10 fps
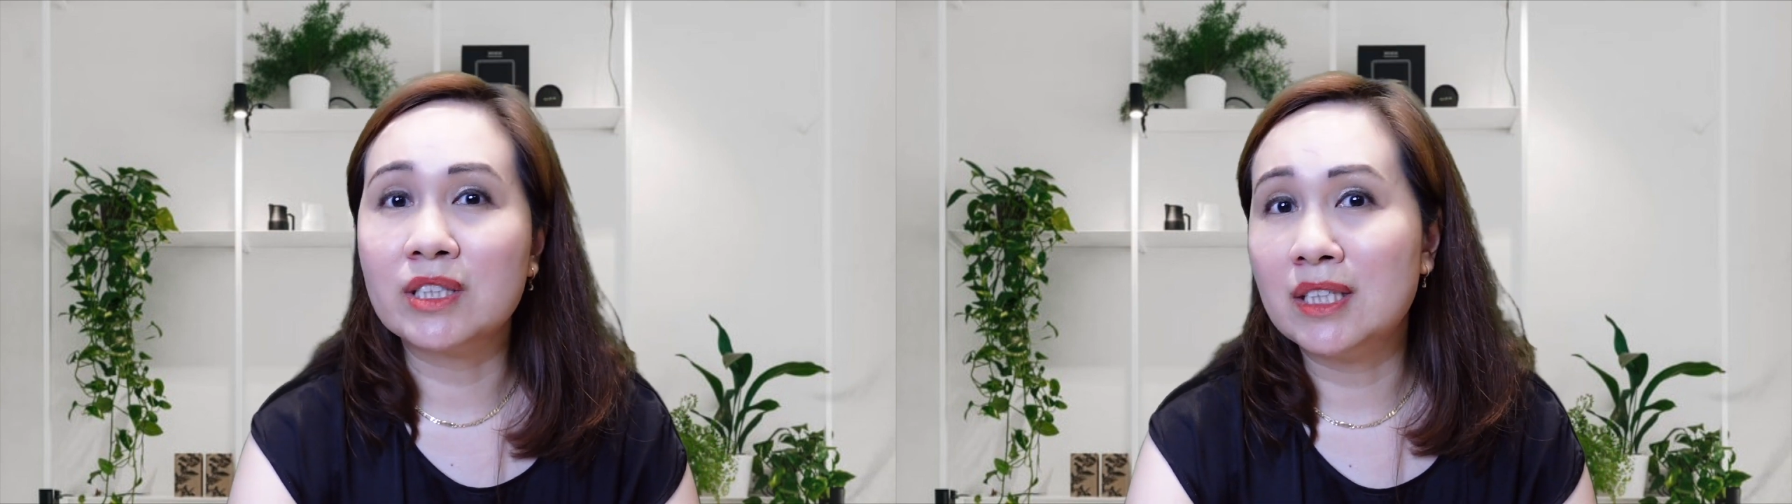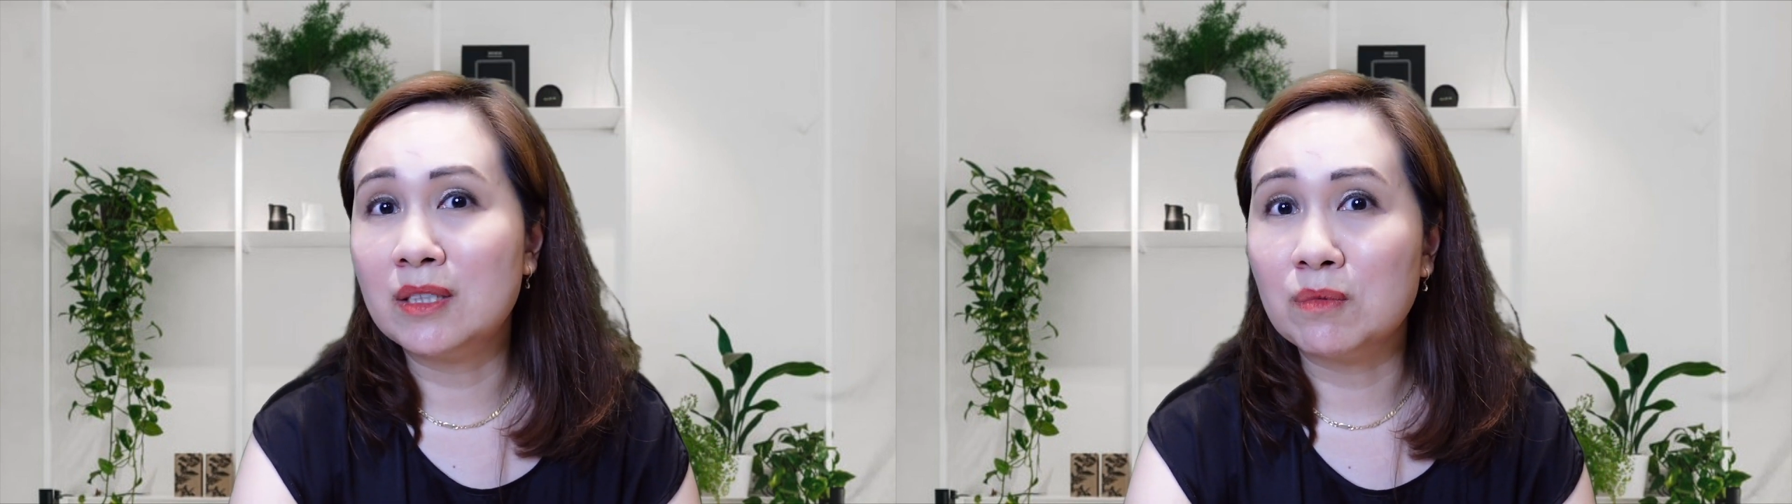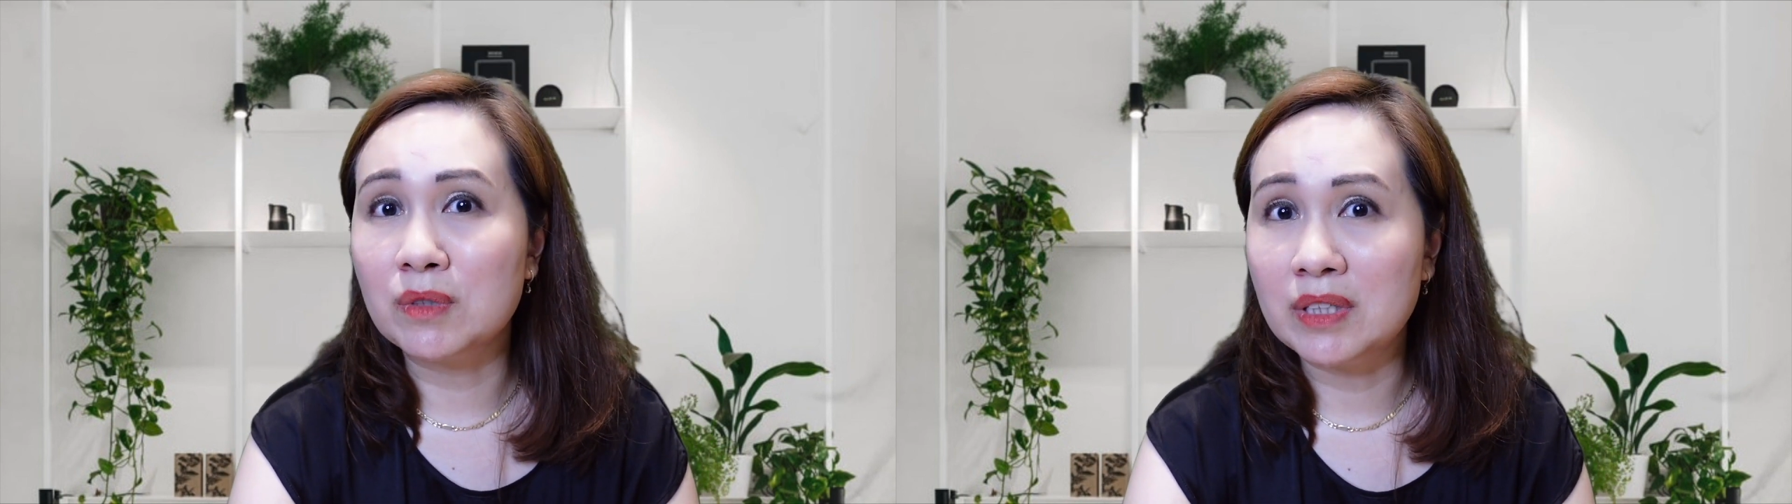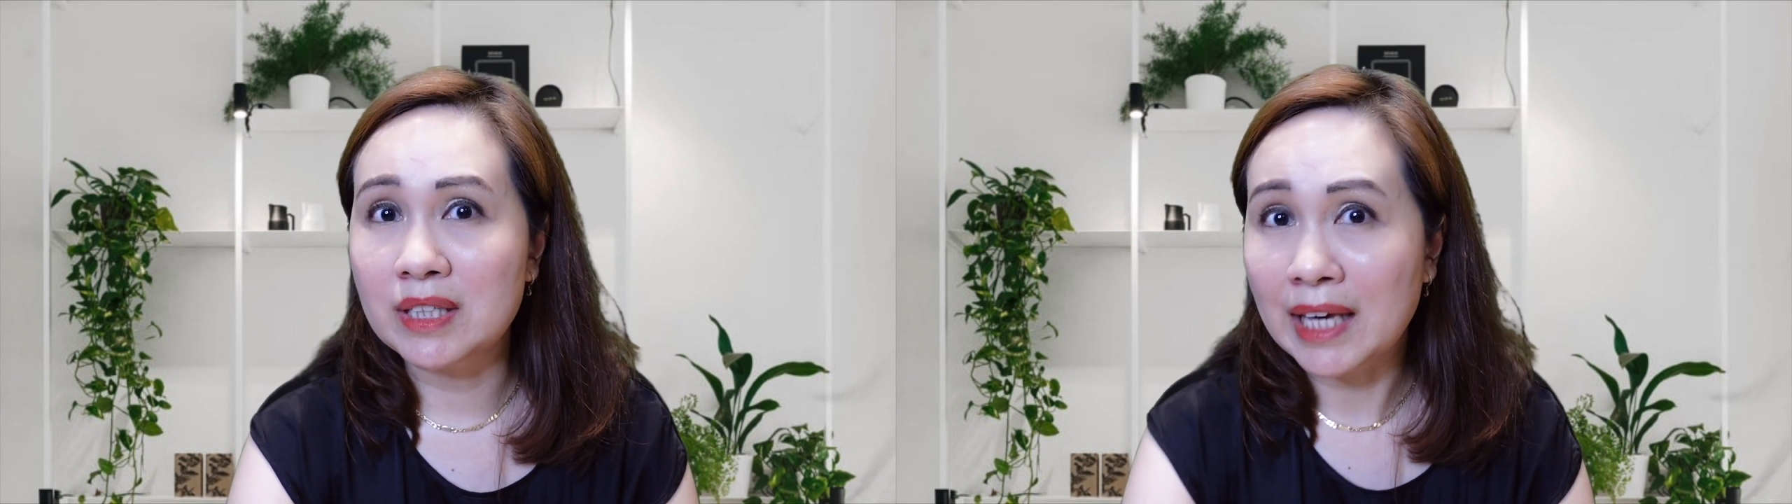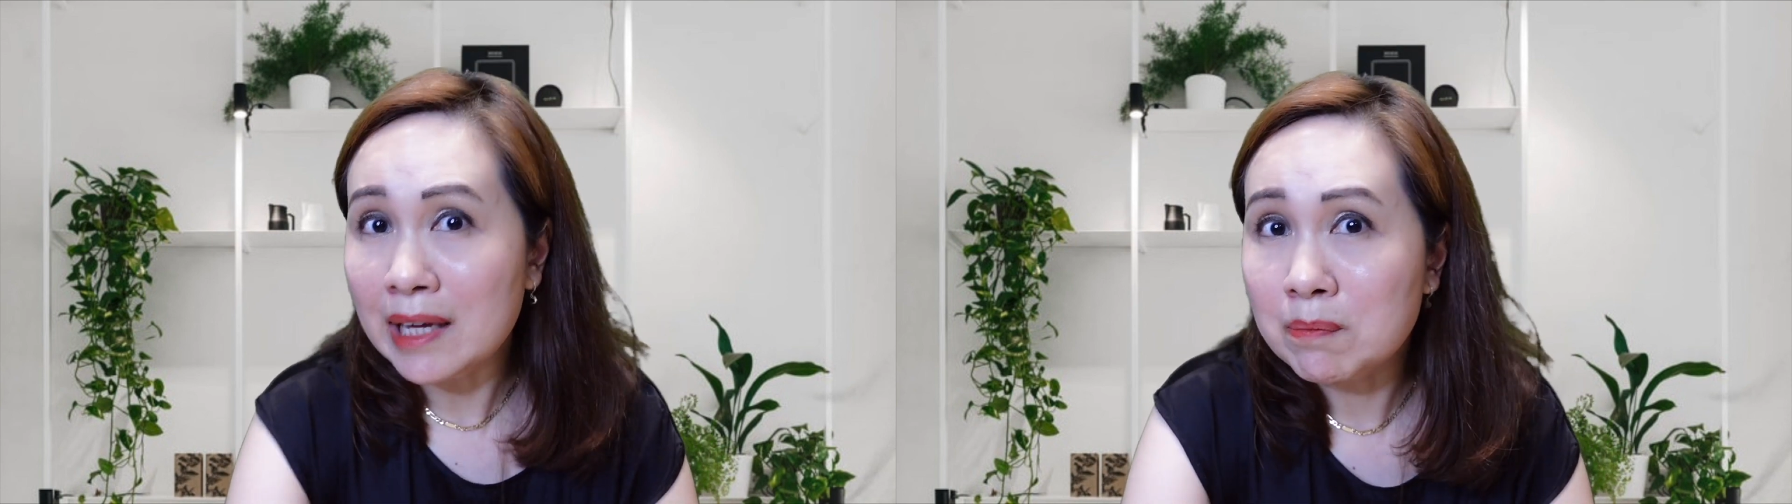didn't really
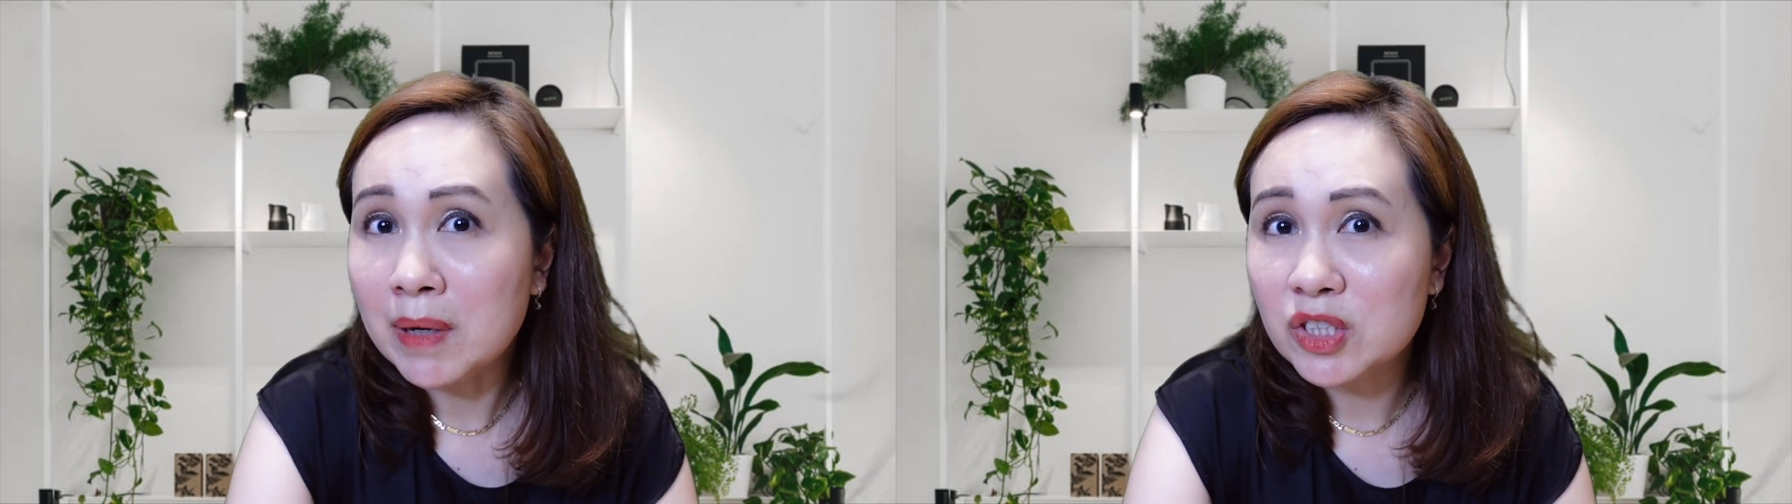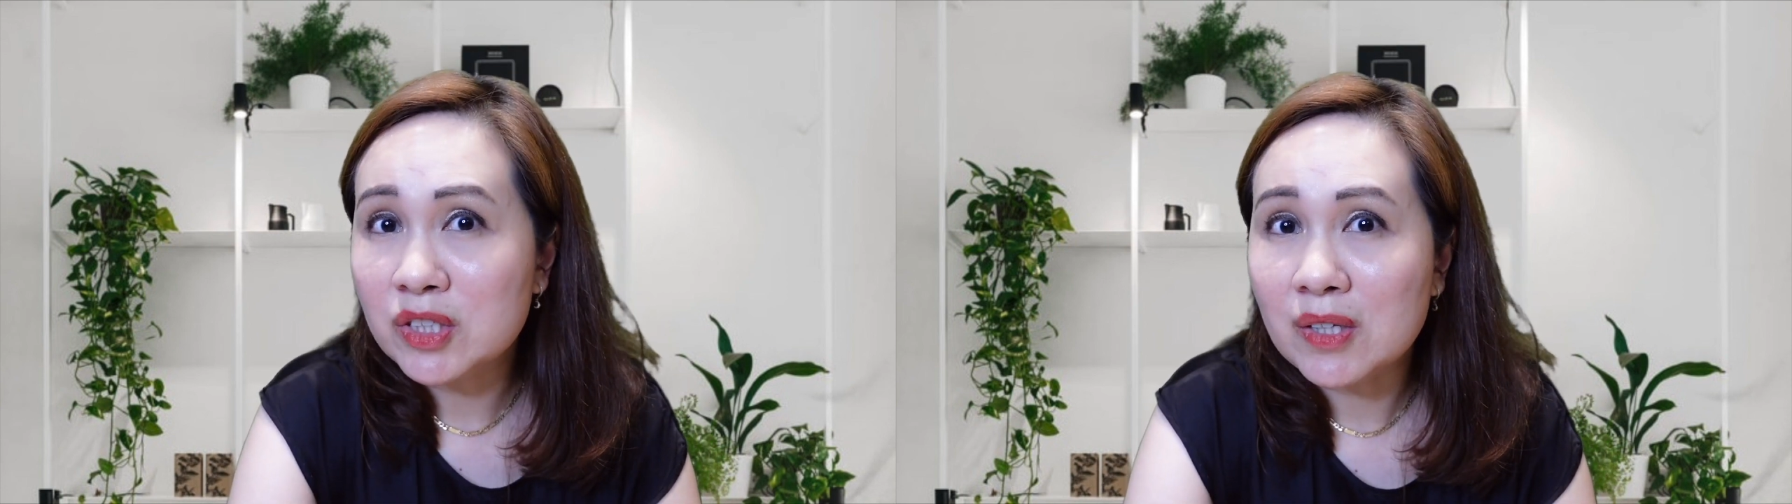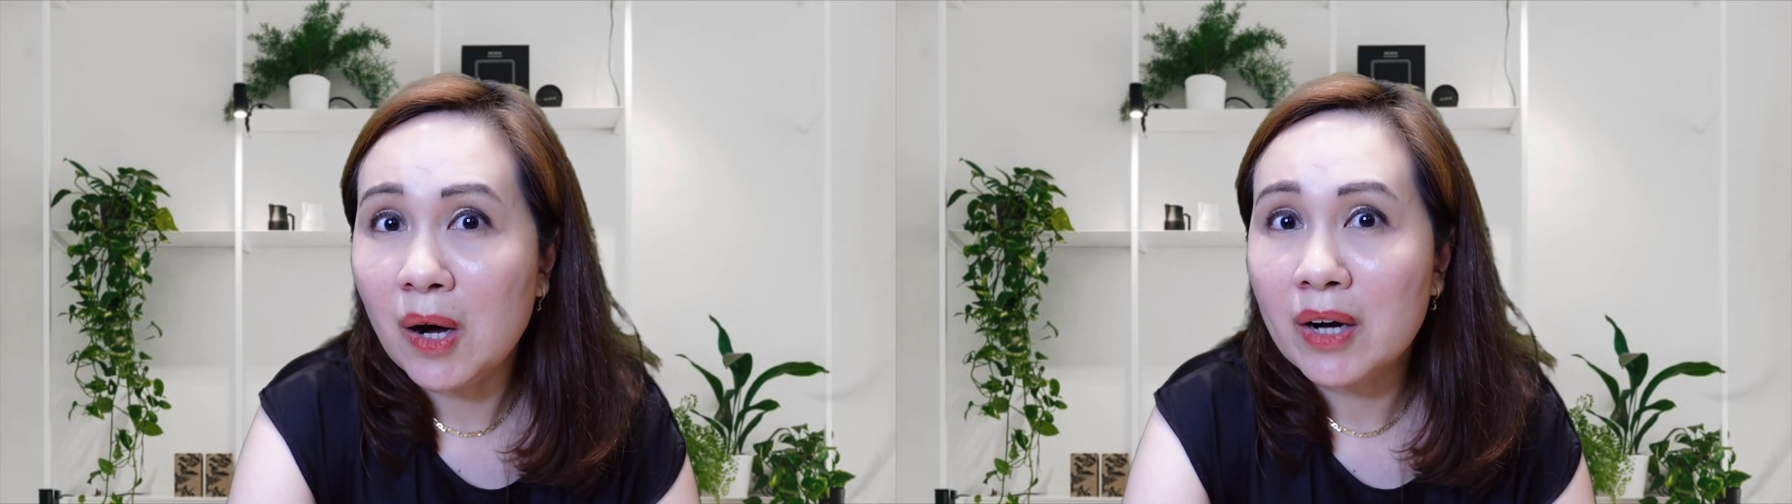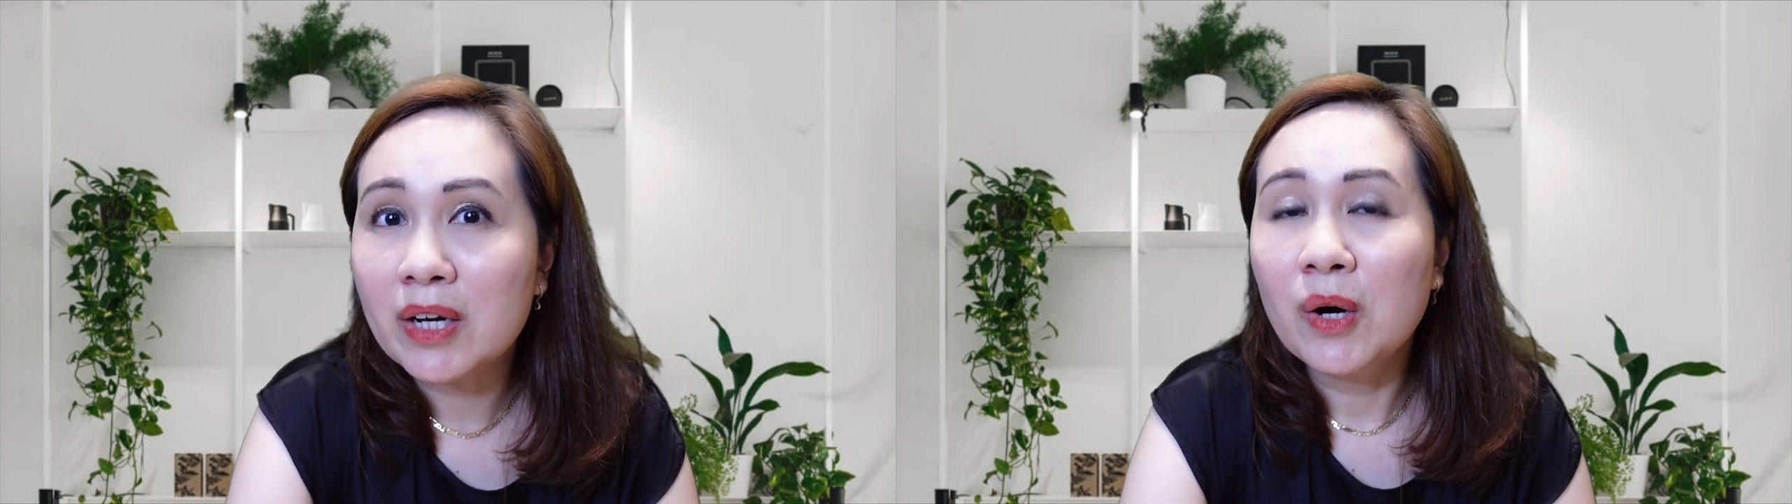get much stock